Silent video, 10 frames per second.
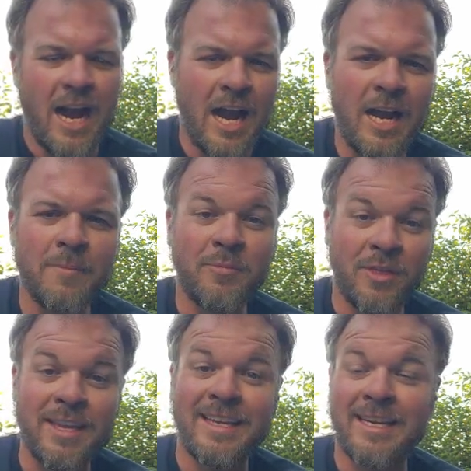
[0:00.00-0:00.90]
I'm
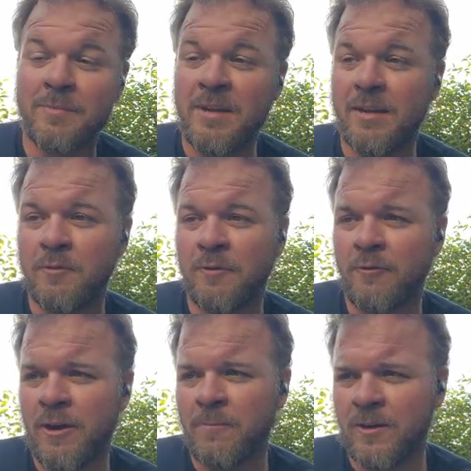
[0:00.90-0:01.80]
thinking I'm hitting with
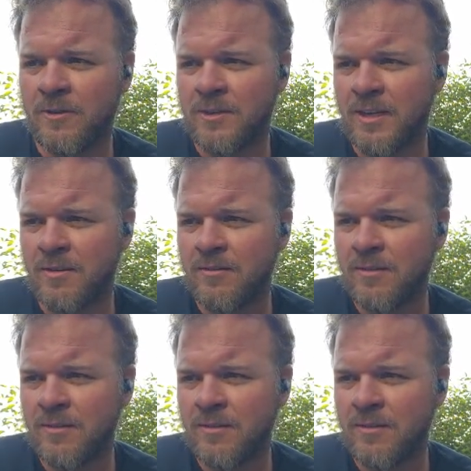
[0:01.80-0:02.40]
frame rails now.